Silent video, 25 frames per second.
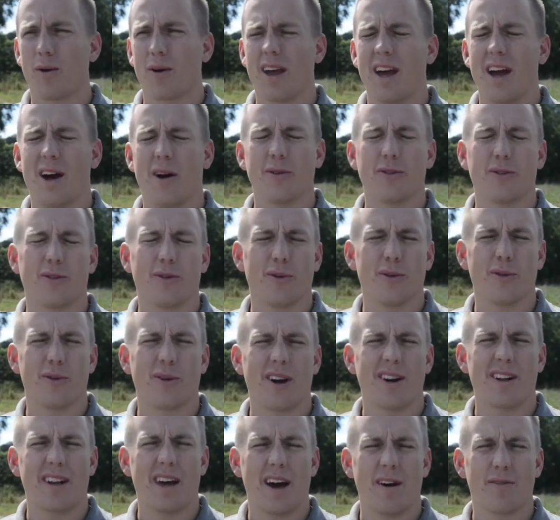council
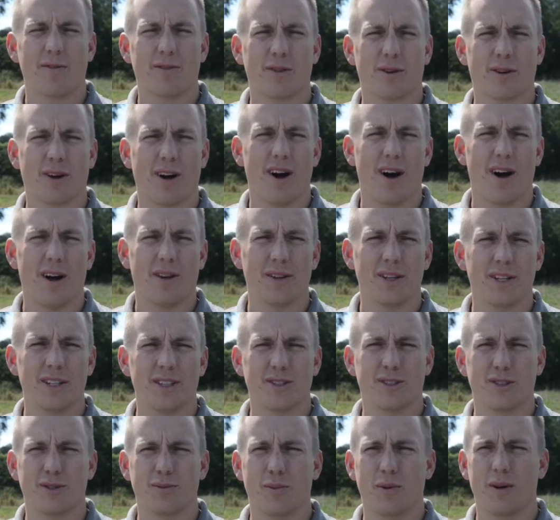right after
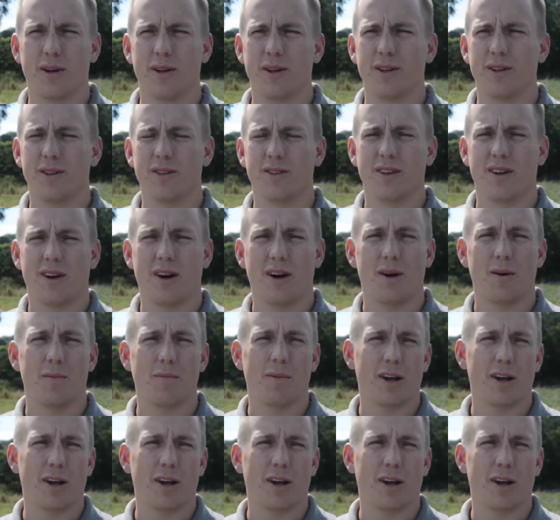college with uh,